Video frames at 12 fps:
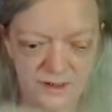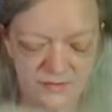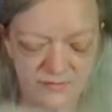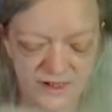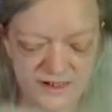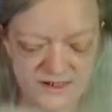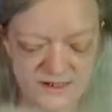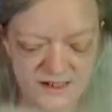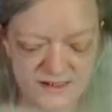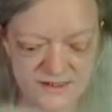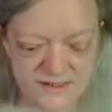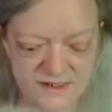It makes
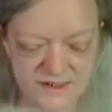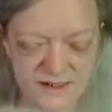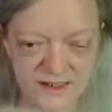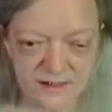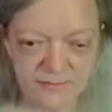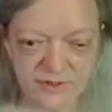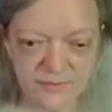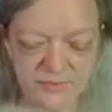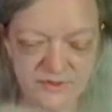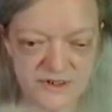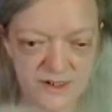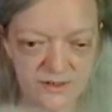sense that they let
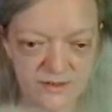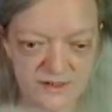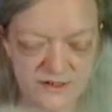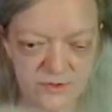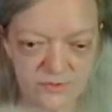people say all these